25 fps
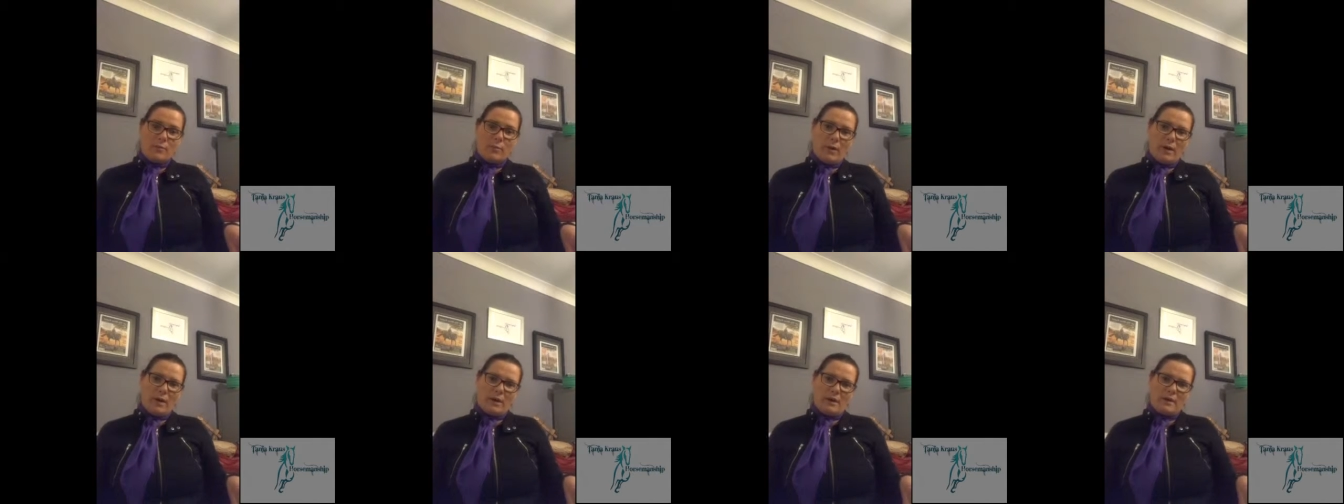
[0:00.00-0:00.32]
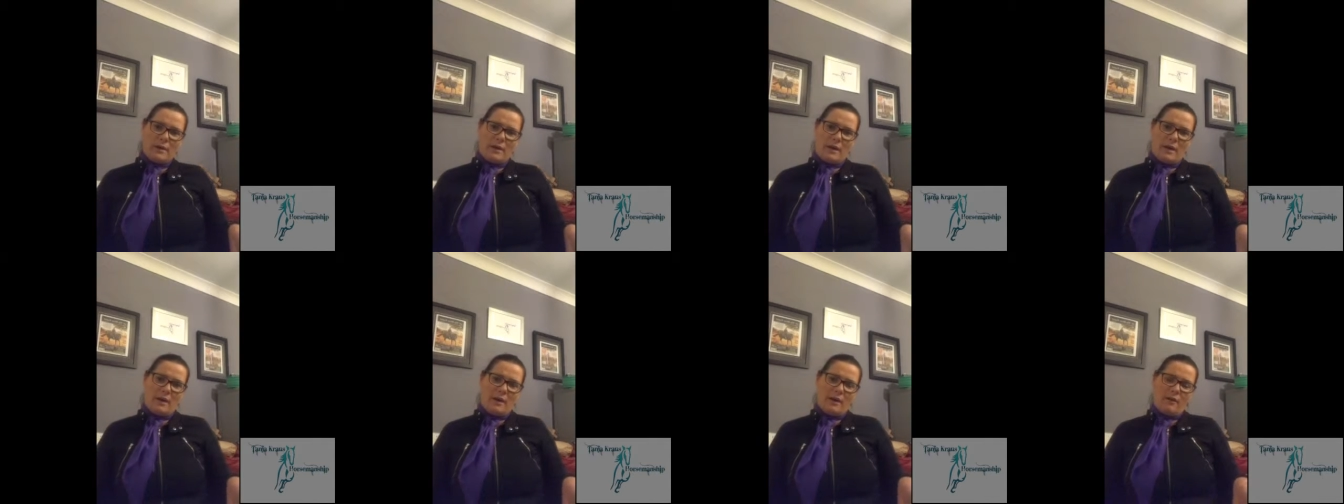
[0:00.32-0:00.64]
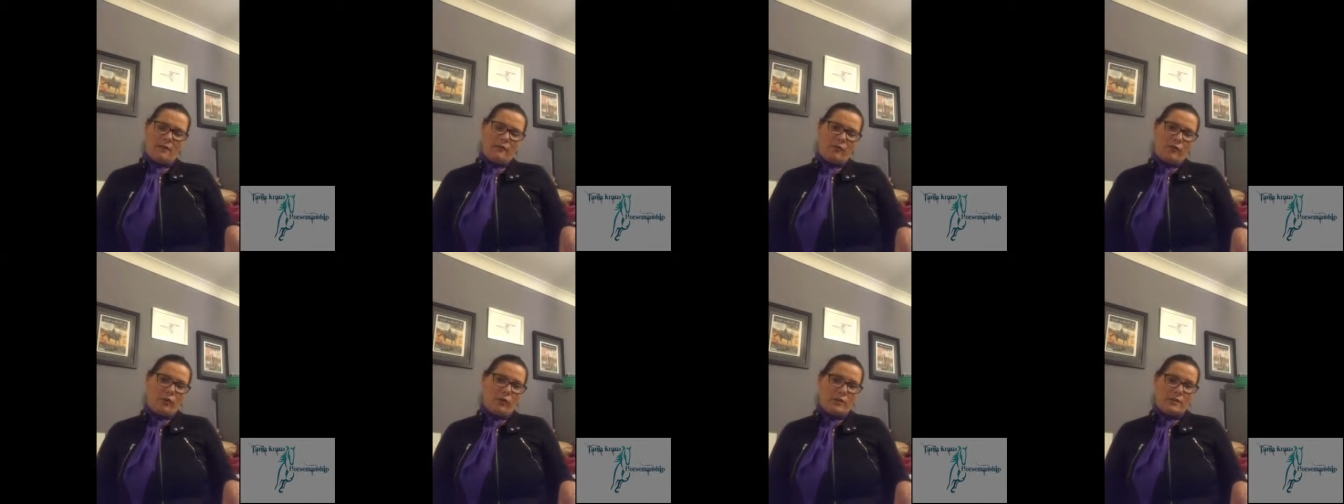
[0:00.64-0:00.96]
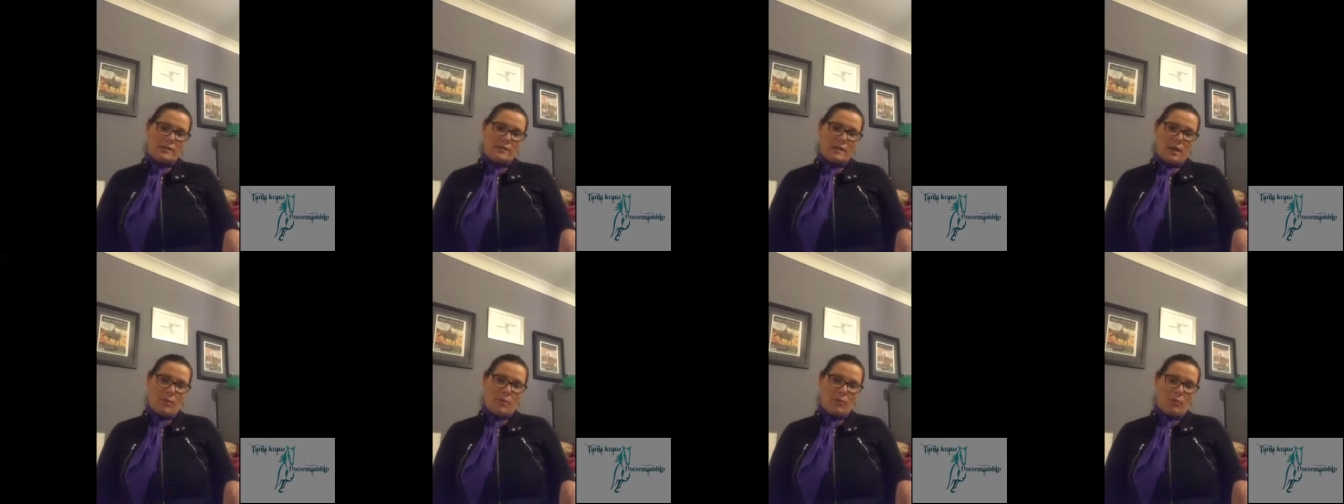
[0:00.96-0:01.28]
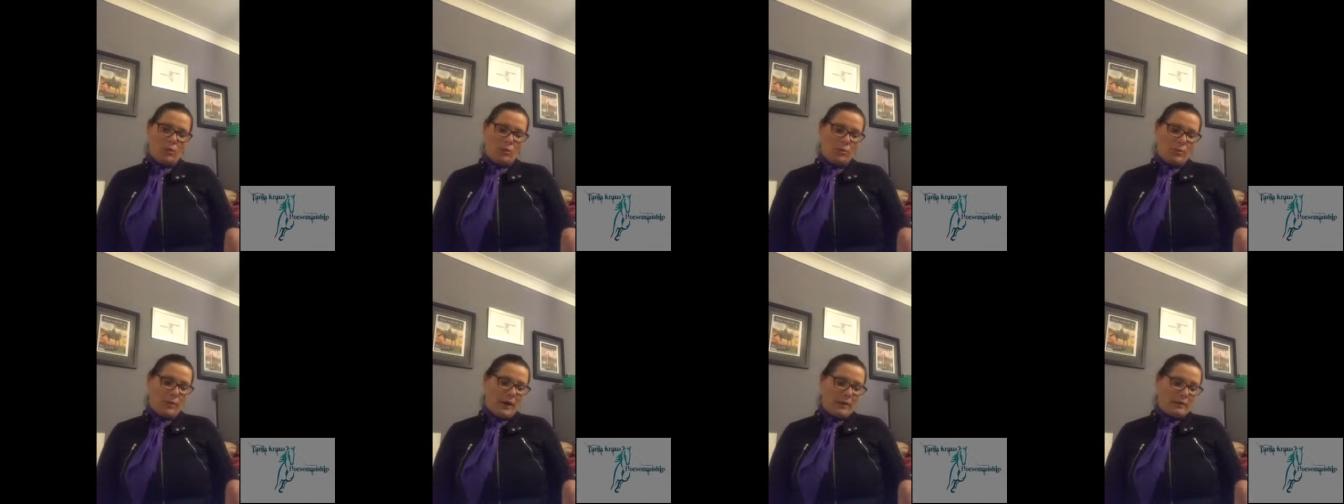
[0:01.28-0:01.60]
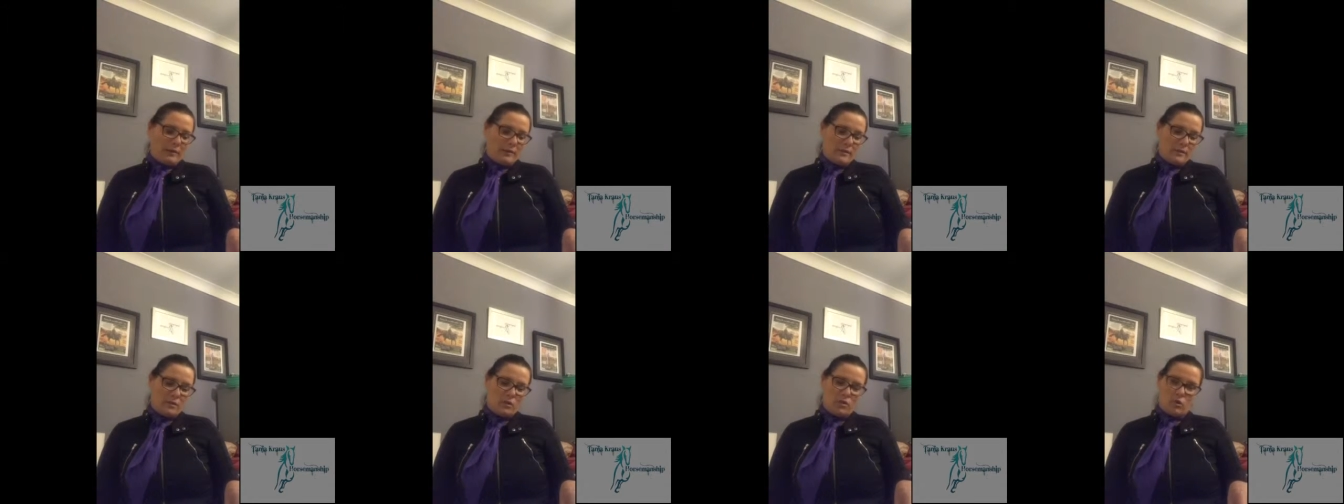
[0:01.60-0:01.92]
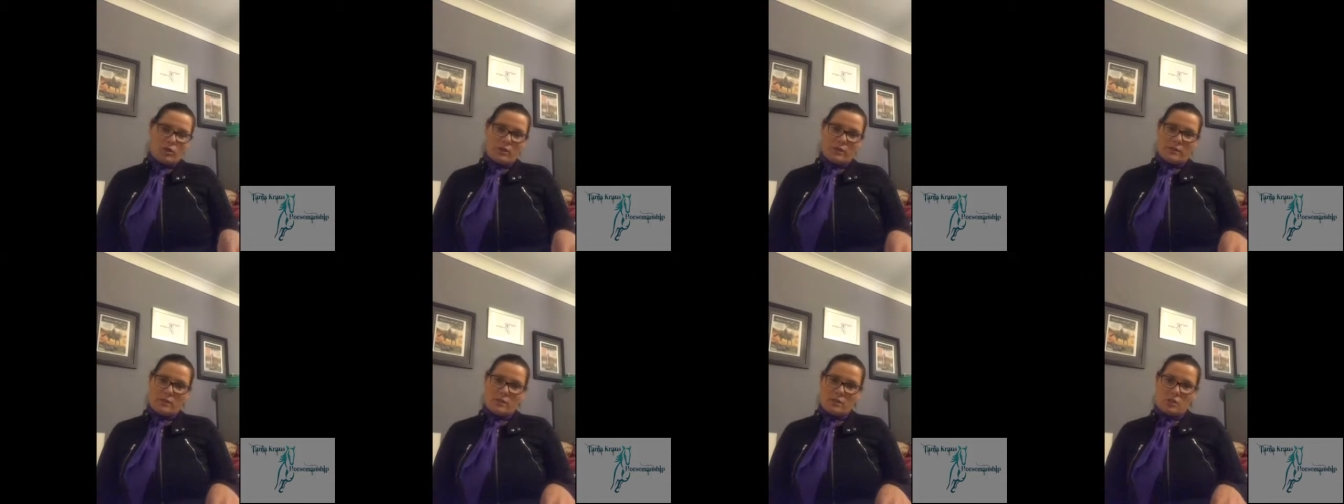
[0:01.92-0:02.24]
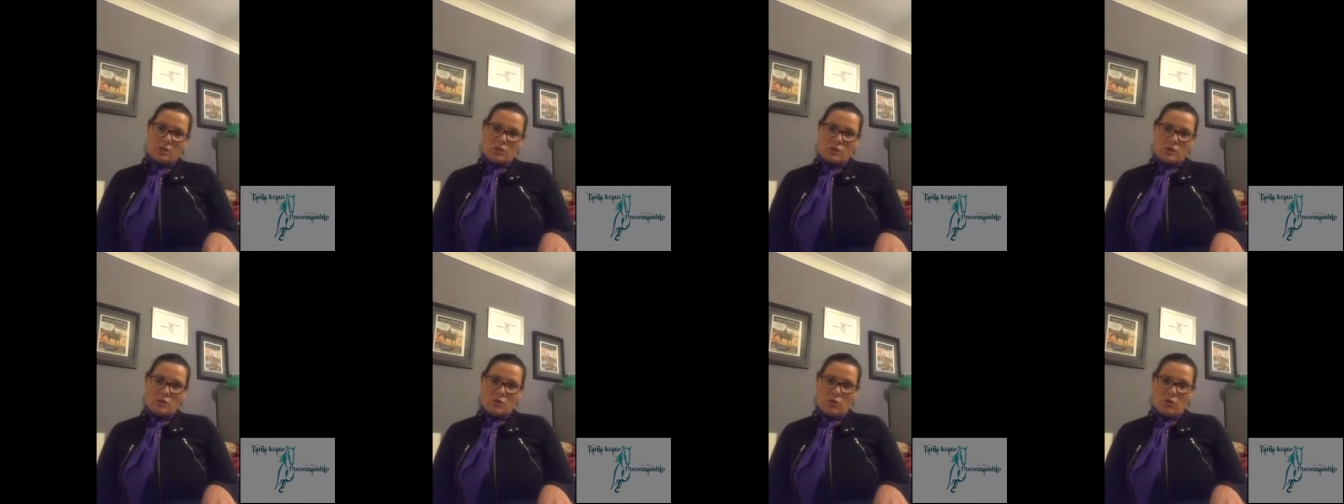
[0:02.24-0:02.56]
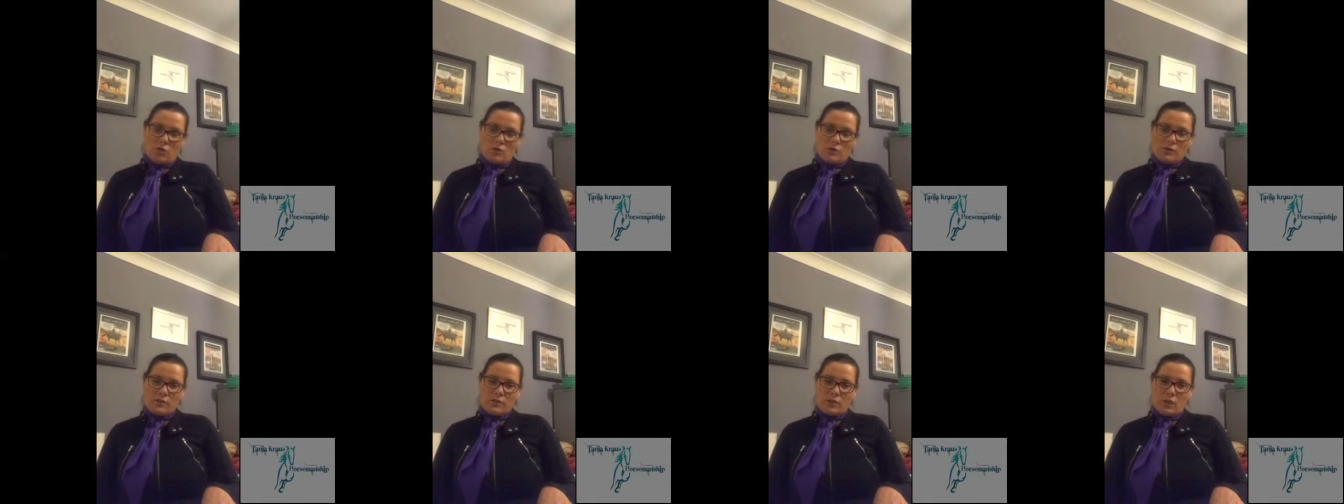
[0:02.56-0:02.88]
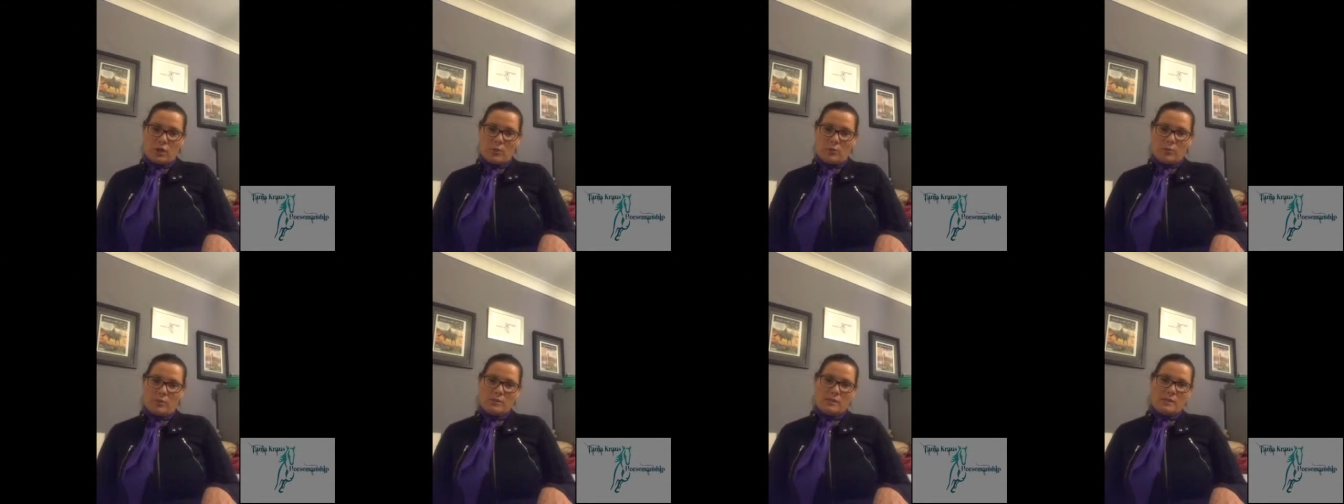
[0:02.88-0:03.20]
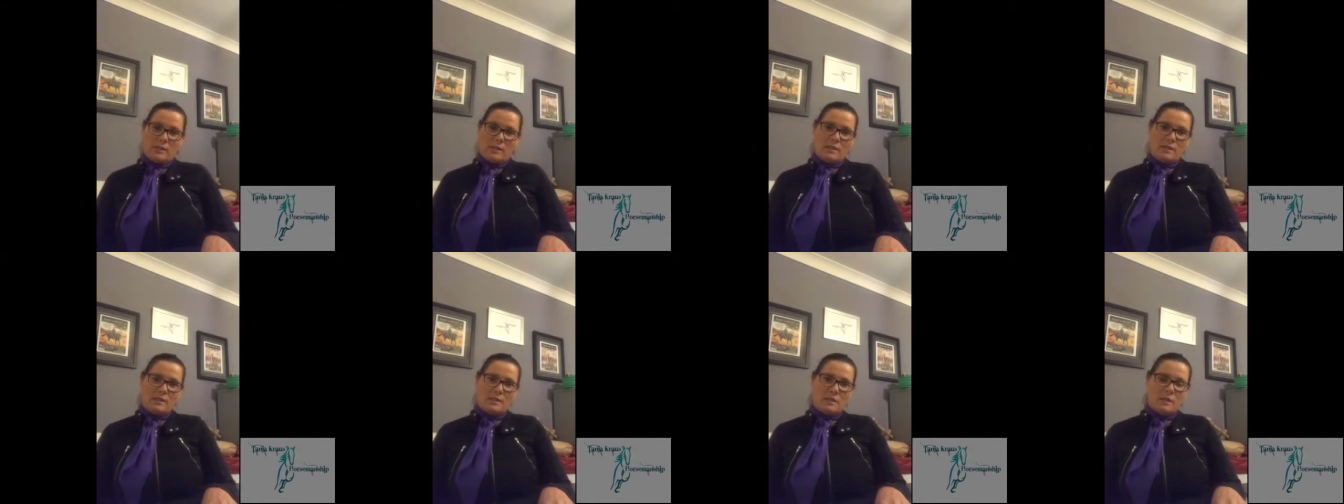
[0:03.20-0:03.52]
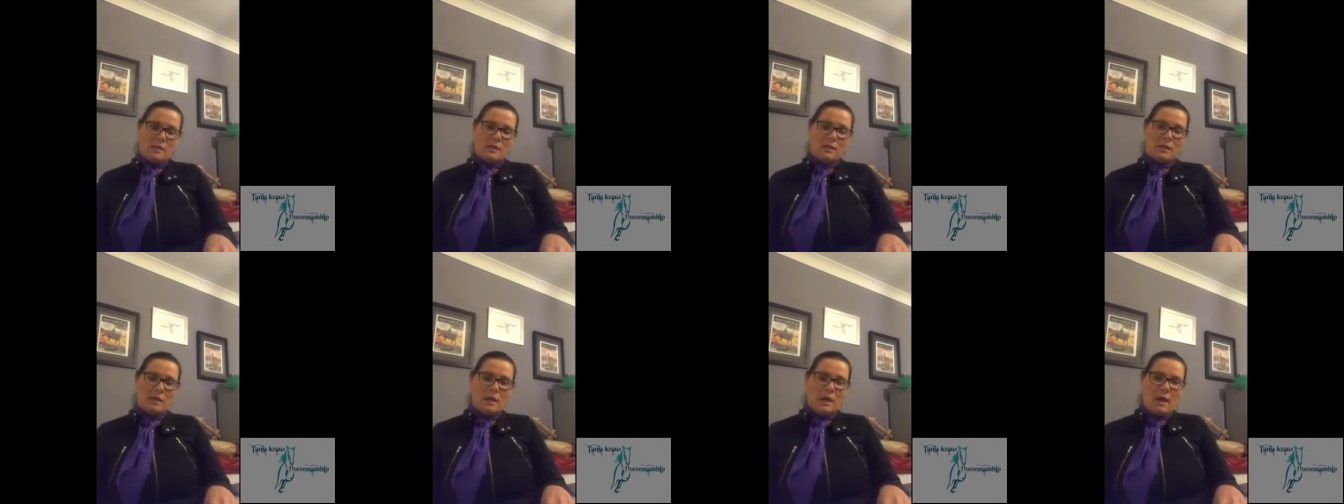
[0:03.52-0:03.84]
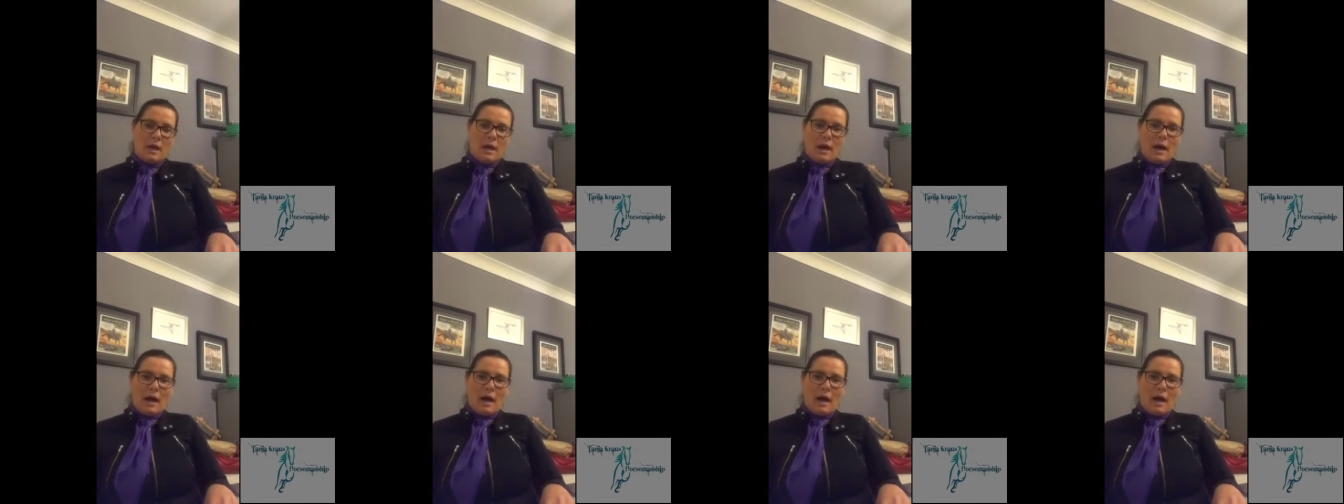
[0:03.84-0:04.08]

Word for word: but for example, the Balance and Transitions course that I presented